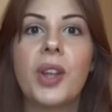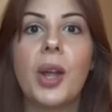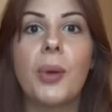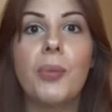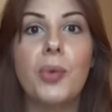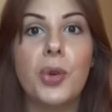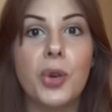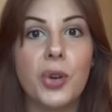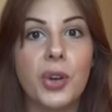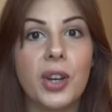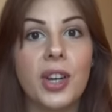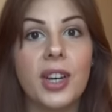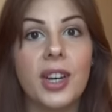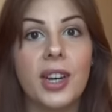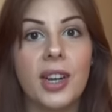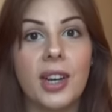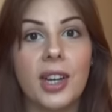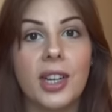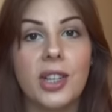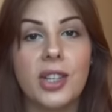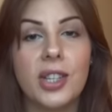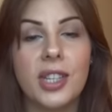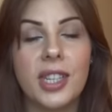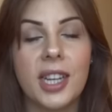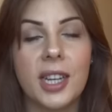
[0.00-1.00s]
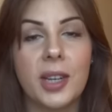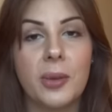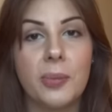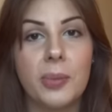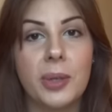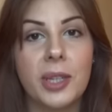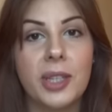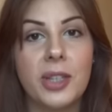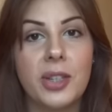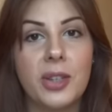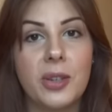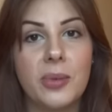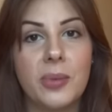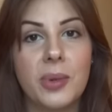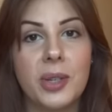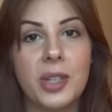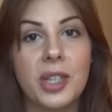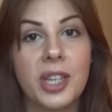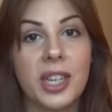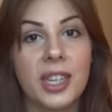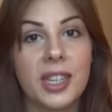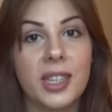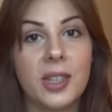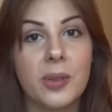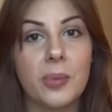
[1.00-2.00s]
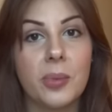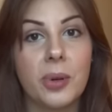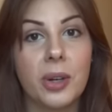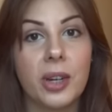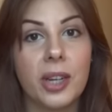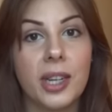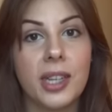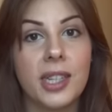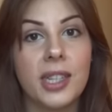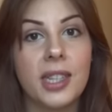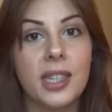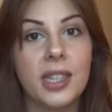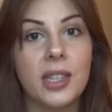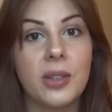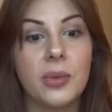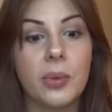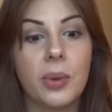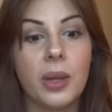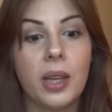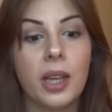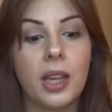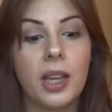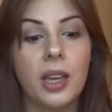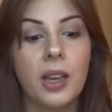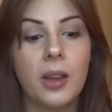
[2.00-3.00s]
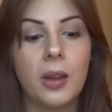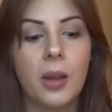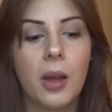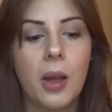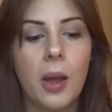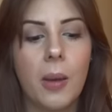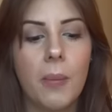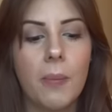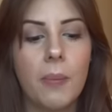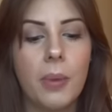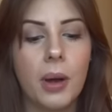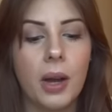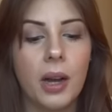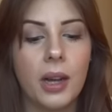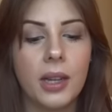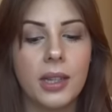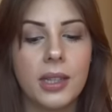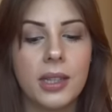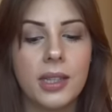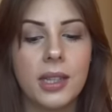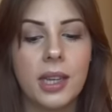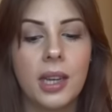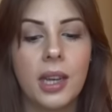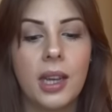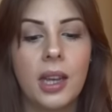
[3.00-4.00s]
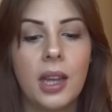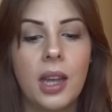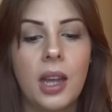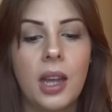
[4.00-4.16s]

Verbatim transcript: I'm not going to lie, she's had a bit too much egg surprise this week, but